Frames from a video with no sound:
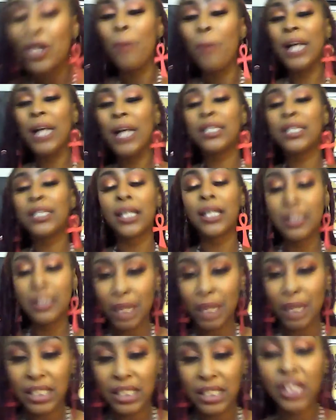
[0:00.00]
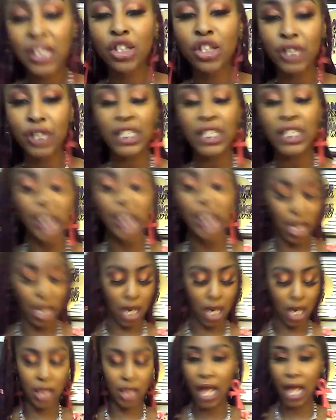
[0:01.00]
basically, my sister is
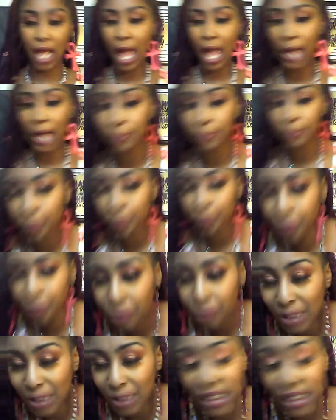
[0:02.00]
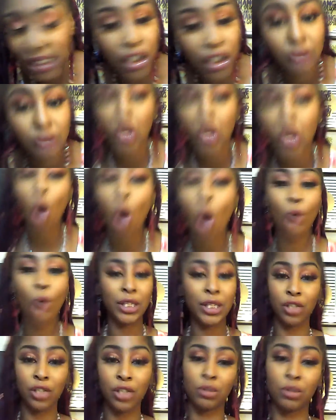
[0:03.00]
saying that my sister is always
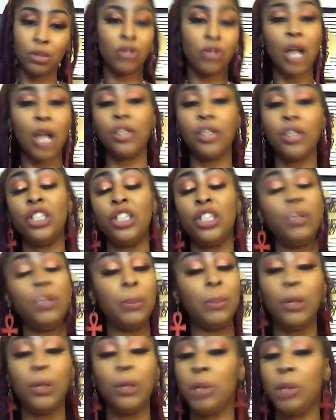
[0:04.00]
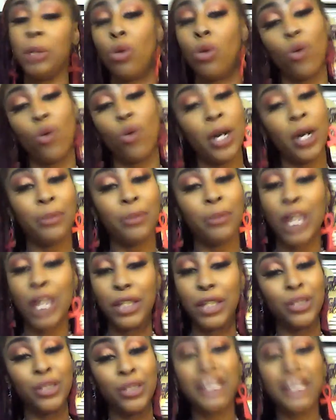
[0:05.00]
into astrology. She be putting me on. I'm telling you,
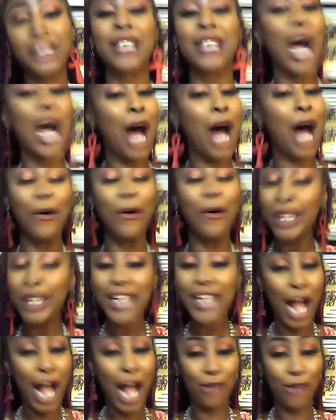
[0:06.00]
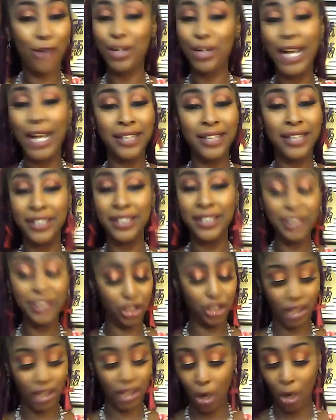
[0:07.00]
this is how I created this because she
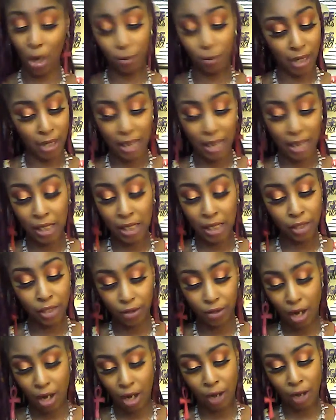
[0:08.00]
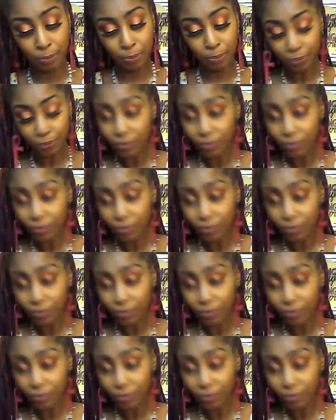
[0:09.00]
helped me. I tell you, y'all.